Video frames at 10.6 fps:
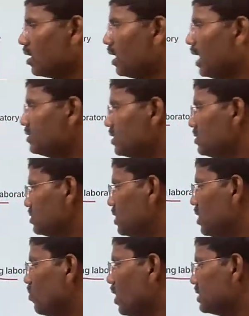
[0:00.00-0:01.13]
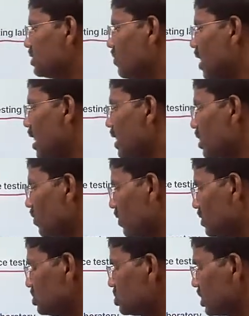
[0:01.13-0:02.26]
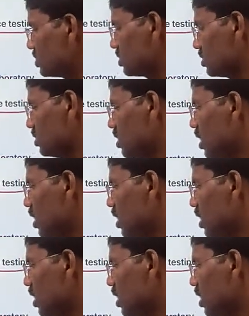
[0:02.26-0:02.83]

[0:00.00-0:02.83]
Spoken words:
license, then what is the validity of registration?